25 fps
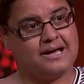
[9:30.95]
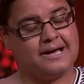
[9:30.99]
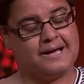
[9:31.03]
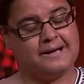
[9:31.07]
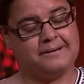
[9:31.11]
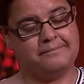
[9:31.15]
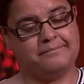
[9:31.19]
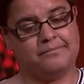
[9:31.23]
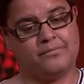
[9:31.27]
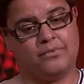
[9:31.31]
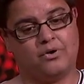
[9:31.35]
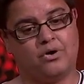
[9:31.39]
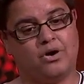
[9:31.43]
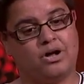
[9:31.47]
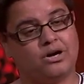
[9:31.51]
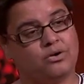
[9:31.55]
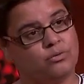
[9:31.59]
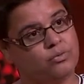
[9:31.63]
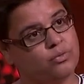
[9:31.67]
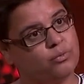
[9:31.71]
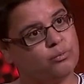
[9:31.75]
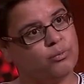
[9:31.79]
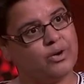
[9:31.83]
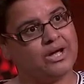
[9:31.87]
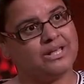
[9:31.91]
and
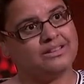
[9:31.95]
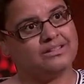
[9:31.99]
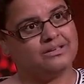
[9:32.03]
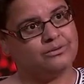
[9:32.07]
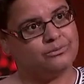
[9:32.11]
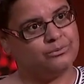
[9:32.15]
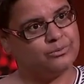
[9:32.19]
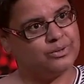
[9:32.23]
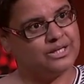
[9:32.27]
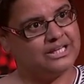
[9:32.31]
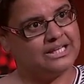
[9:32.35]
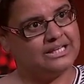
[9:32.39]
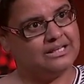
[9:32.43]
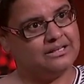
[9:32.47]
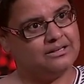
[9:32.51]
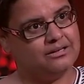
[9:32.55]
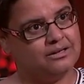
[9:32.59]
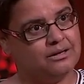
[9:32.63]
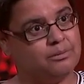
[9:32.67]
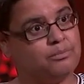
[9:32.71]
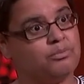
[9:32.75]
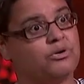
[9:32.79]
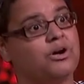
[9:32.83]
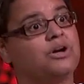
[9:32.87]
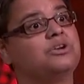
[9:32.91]
on the way that we
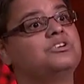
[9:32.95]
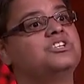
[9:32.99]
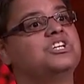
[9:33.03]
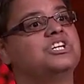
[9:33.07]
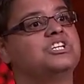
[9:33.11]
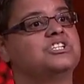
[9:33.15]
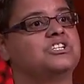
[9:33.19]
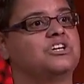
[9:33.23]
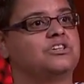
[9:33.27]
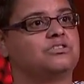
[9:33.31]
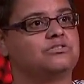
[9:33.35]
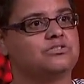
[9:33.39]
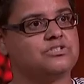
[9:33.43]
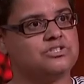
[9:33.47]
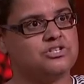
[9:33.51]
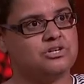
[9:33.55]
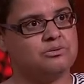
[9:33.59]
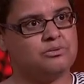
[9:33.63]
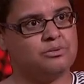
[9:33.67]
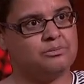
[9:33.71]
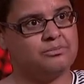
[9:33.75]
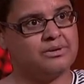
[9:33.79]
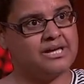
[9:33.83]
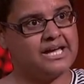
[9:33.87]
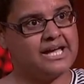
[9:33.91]
approach each other as
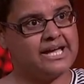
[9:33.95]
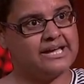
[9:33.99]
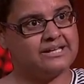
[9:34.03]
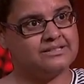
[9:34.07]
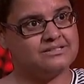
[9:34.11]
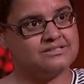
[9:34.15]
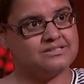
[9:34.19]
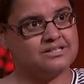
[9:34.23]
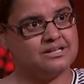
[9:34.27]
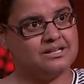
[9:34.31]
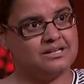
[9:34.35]
human beings.